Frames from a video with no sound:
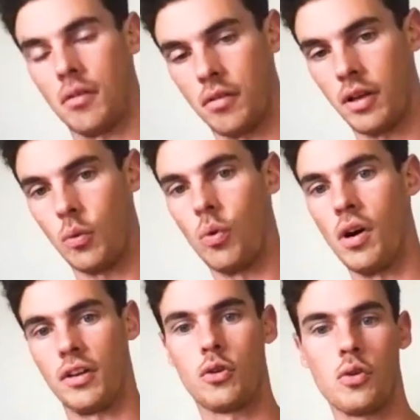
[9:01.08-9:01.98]
their
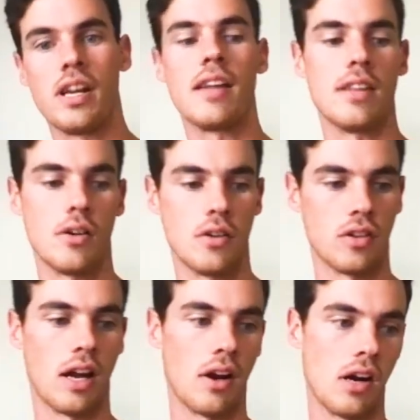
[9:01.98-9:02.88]
want, create their
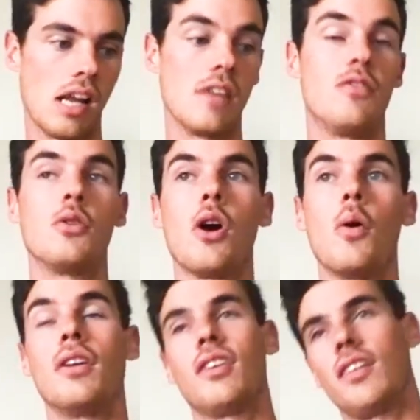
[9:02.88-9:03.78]
desire. And if you go
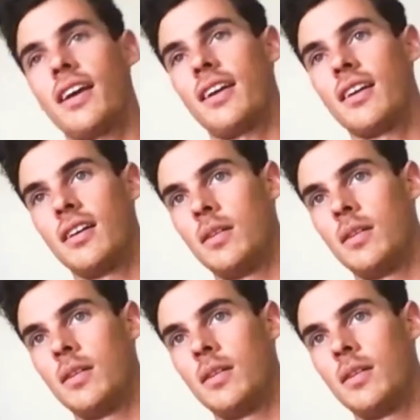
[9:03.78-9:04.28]
into like